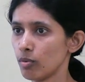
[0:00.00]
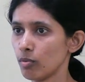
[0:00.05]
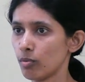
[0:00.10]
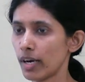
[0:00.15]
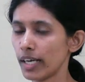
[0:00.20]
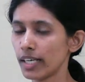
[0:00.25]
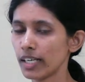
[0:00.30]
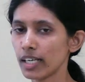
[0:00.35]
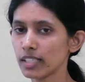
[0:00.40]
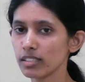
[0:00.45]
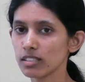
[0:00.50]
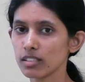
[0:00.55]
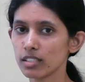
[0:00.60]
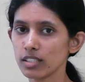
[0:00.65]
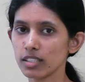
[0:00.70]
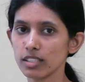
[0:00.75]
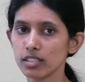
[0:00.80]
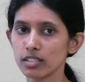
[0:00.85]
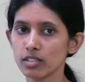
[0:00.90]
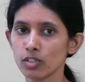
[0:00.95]
One
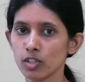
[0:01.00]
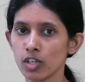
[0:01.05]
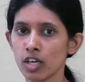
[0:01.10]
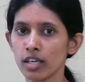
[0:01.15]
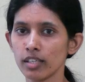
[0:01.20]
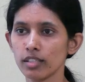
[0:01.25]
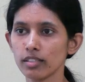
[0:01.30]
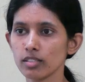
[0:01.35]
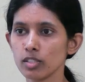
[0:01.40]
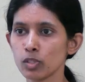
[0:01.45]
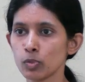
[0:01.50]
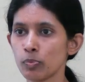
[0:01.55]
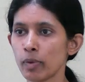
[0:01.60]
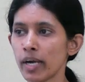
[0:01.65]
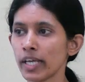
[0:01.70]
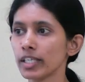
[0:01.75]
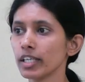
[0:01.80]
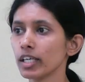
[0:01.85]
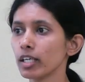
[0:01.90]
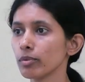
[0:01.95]
answer is your
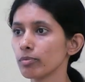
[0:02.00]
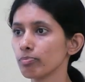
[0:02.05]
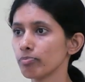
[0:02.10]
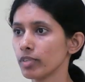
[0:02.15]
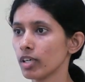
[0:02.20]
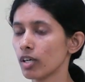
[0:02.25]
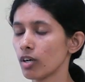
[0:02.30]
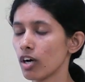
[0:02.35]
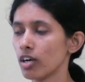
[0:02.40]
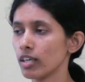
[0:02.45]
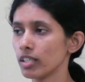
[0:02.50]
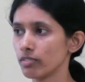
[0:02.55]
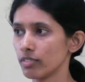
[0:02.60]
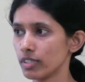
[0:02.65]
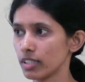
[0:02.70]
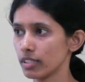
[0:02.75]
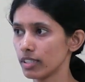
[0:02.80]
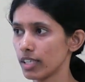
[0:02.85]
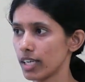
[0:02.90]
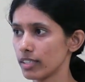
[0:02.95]
spinal cord
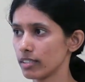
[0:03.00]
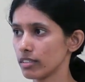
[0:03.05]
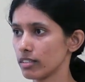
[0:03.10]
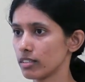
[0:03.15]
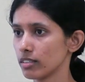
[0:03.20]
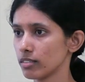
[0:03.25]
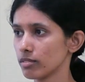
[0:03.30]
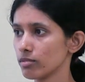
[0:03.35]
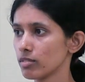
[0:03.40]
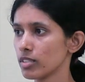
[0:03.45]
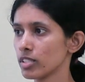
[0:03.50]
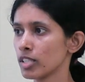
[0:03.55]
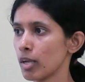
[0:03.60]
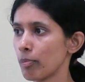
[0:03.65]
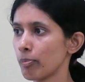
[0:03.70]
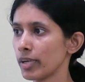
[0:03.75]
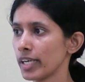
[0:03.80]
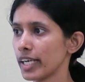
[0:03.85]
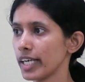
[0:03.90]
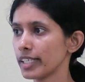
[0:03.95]
will get
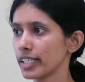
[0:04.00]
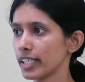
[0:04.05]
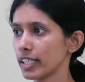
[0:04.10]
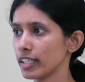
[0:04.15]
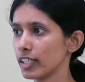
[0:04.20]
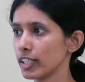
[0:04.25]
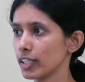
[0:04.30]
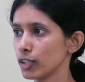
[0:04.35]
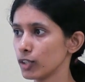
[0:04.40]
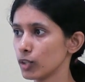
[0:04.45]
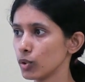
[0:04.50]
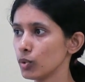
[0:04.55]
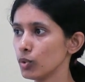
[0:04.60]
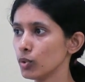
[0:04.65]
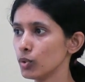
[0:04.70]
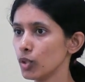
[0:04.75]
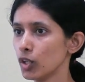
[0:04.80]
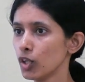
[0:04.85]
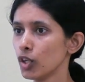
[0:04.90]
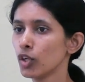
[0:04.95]
separated
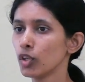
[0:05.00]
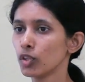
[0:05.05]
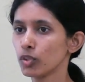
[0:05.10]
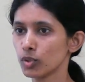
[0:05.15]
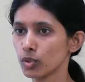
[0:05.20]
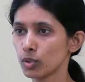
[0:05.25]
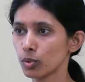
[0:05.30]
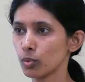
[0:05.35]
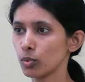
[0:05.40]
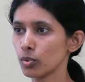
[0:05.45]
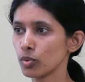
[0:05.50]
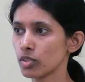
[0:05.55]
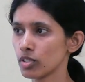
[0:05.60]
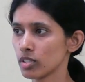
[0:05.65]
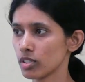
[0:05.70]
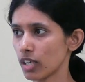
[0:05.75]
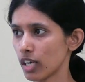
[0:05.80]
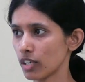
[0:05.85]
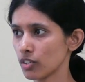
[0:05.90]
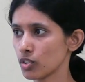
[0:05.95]
into two
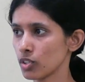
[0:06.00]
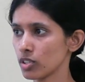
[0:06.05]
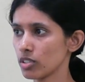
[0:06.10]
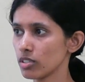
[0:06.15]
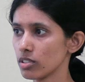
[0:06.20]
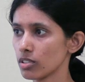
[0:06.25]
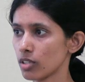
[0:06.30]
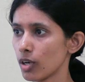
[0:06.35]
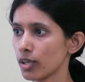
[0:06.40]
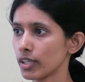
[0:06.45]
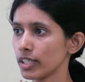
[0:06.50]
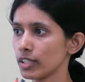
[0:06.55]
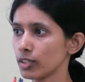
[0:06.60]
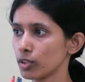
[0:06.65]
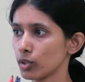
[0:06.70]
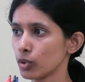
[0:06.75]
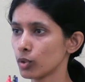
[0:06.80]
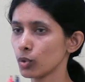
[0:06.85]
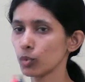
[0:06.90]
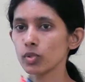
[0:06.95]
structures or
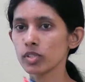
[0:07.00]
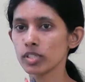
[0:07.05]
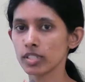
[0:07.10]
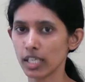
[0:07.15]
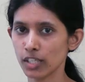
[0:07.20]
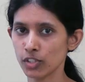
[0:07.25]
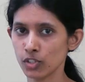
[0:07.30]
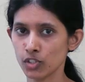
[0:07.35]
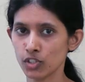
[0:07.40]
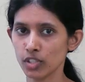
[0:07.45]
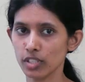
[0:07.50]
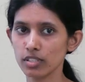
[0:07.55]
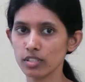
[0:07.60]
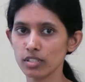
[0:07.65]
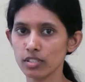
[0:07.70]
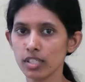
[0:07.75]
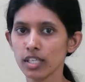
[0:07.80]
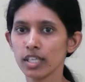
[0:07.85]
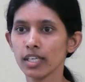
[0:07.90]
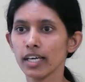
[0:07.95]
into two
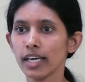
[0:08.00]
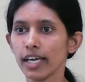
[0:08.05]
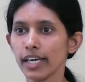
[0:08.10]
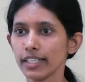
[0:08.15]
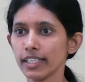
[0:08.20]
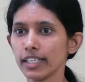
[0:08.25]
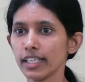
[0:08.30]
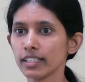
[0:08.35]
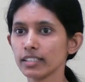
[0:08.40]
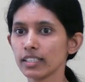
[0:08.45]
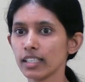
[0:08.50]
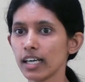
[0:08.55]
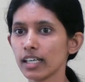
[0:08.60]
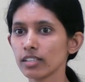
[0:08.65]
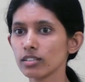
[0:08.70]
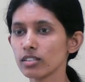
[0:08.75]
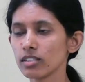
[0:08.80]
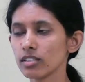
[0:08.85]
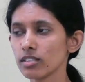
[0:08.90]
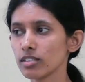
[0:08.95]
sections. Any other
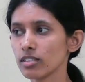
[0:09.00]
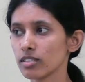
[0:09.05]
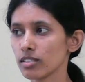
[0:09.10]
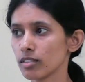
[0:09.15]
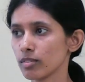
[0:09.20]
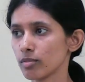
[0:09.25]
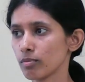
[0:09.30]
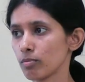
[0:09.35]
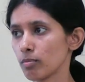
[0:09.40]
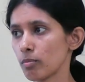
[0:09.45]
answers?